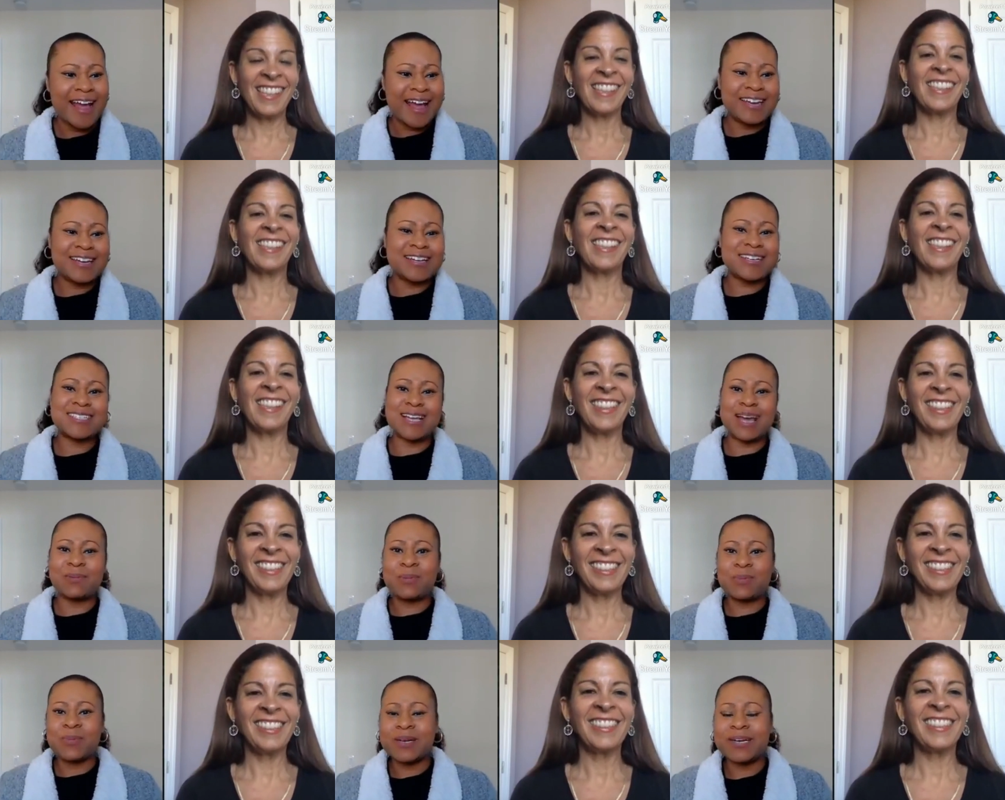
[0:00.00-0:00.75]
Speaker 1: And the
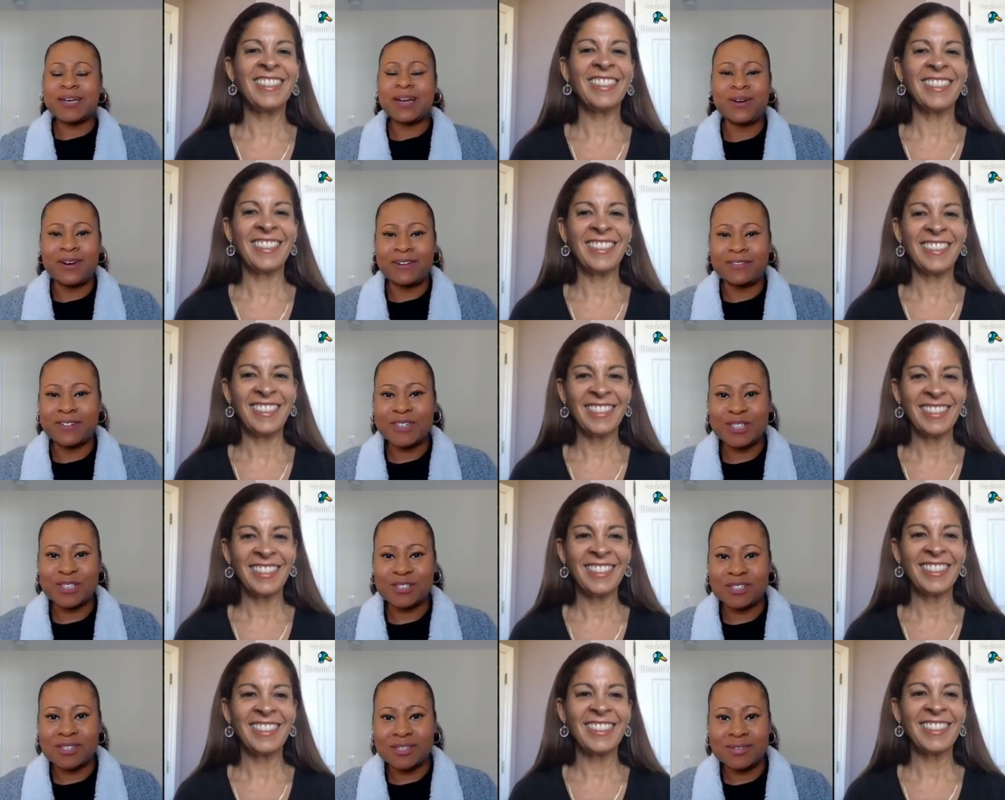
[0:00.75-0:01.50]
Cyber Monday
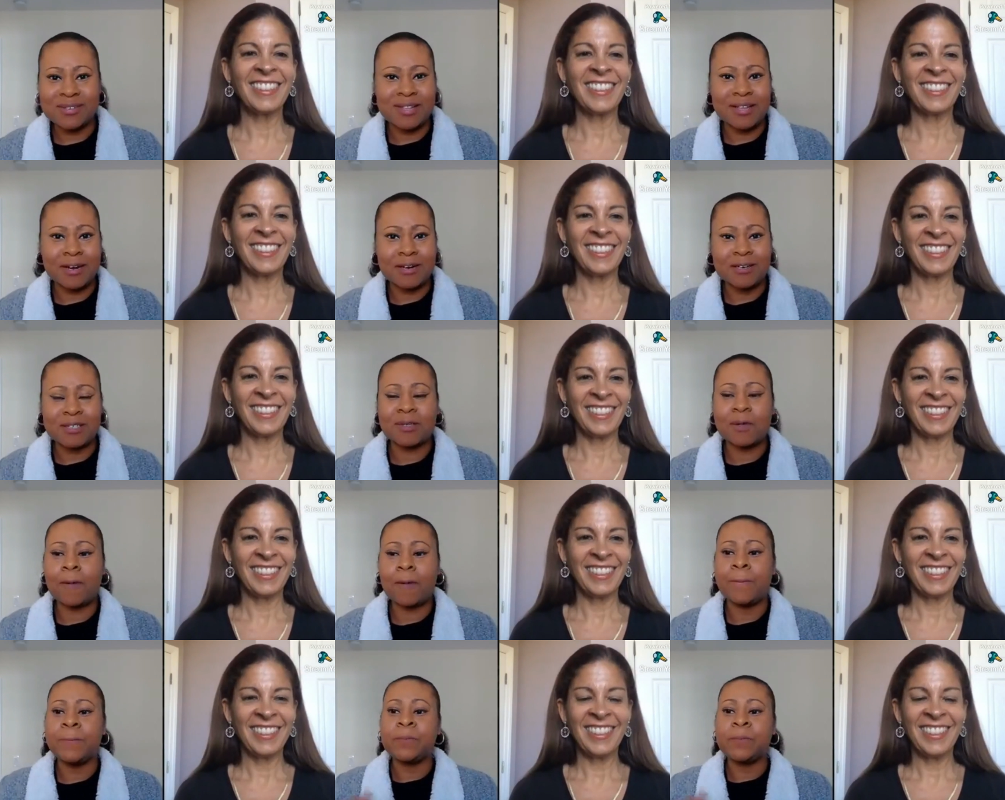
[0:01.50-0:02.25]
offers are still there.
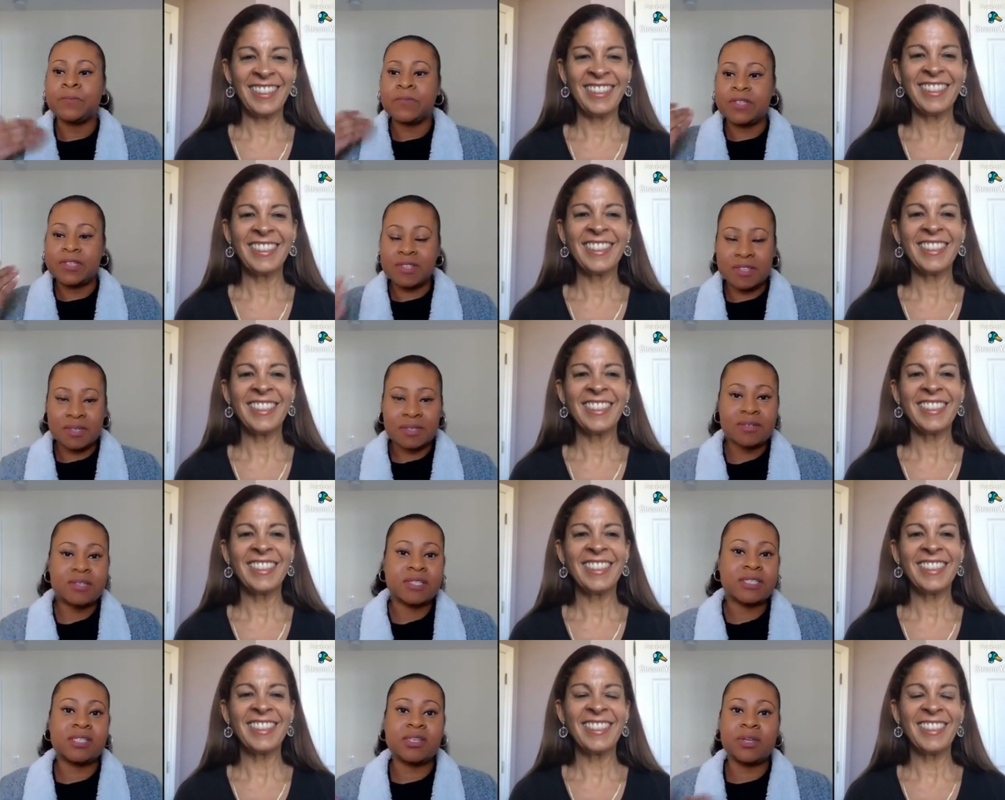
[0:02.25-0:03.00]
So
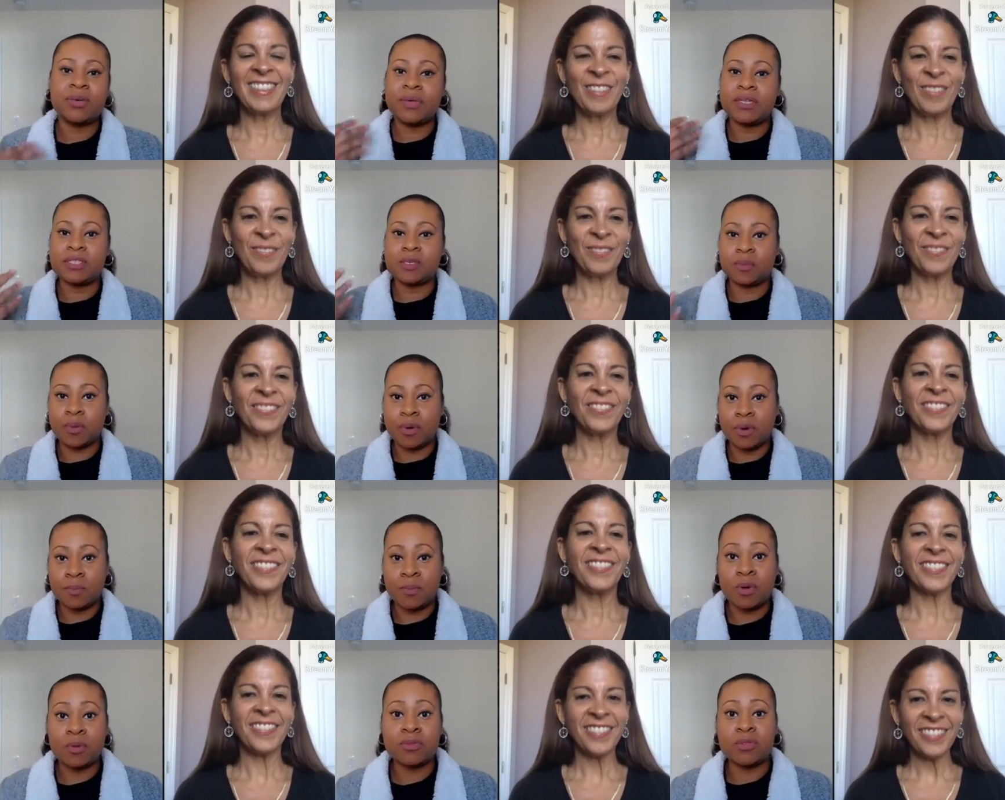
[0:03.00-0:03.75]
still continuing to
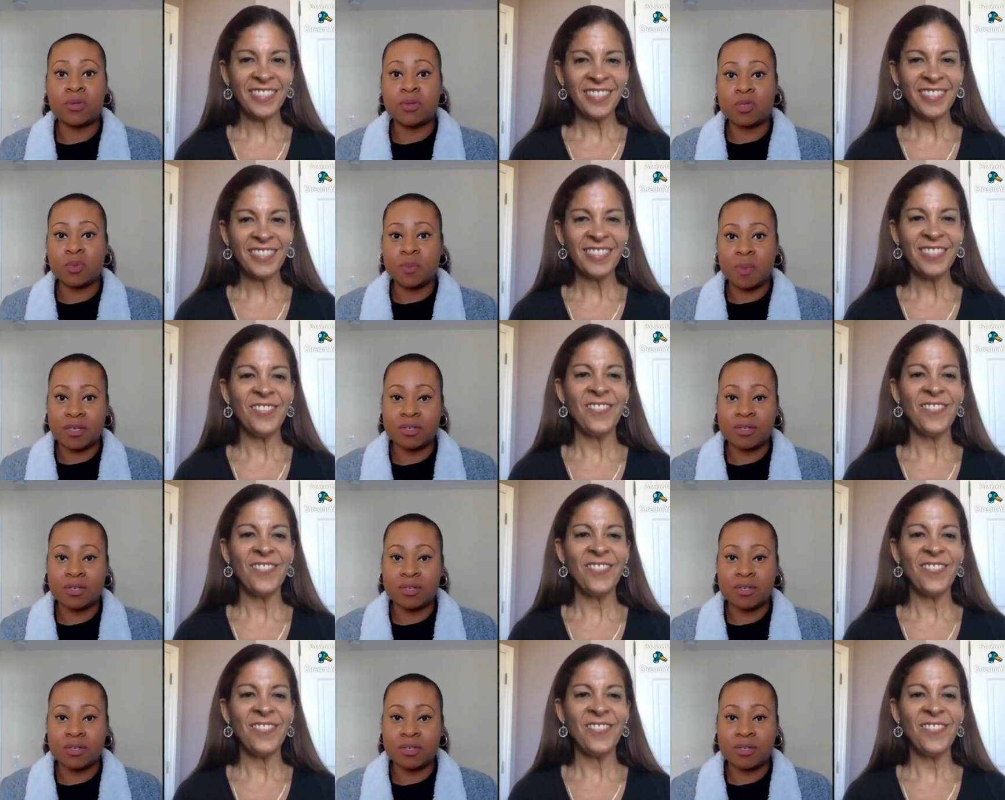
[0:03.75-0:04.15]
promote those